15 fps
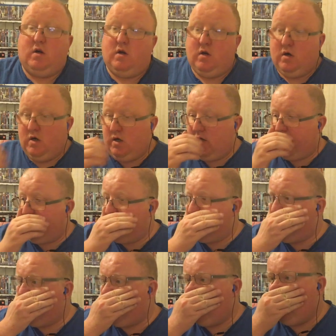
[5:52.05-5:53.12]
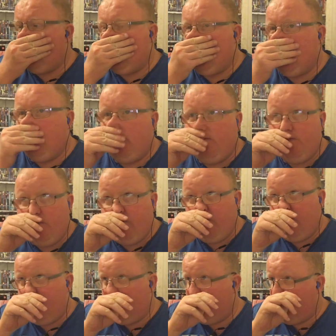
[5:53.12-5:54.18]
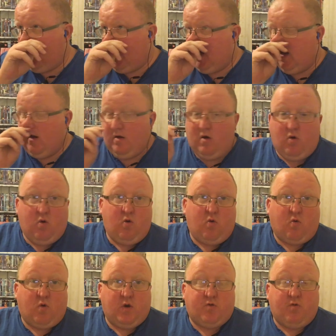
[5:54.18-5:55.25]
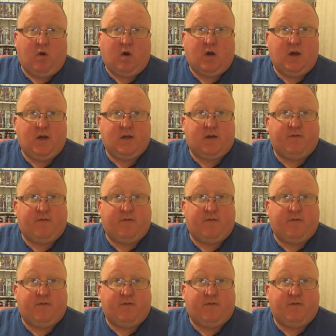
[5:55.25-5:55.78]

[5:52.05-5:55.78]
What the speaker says: considering I know who Chris Rock is.